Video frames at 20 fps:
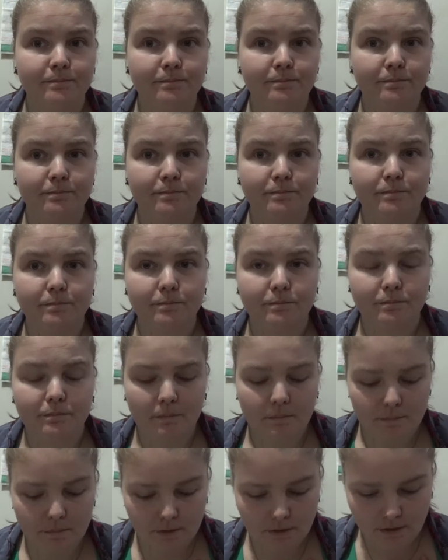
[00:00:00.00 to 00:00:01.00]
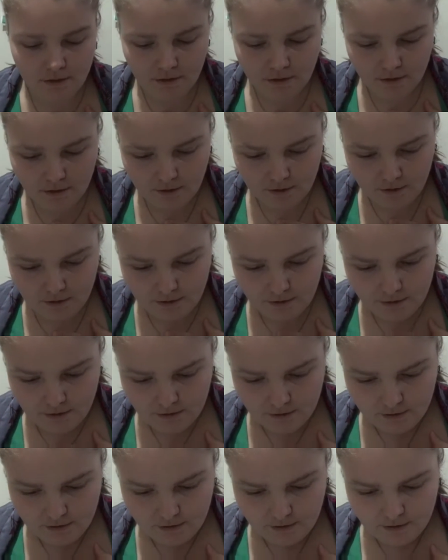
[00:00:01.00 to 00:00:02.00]

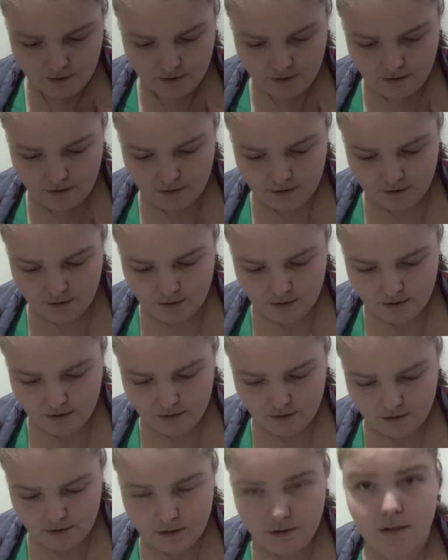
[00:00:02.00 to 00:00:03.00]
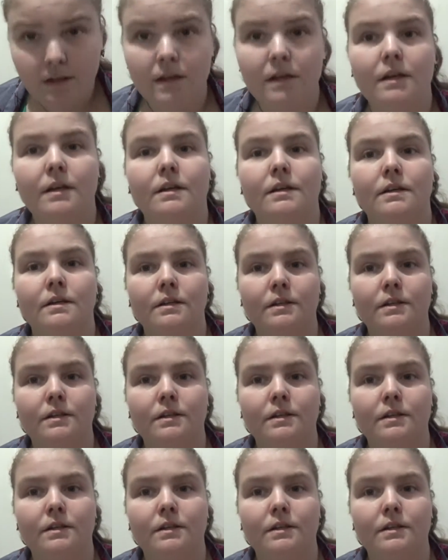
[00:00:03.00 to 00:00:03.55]
(silence)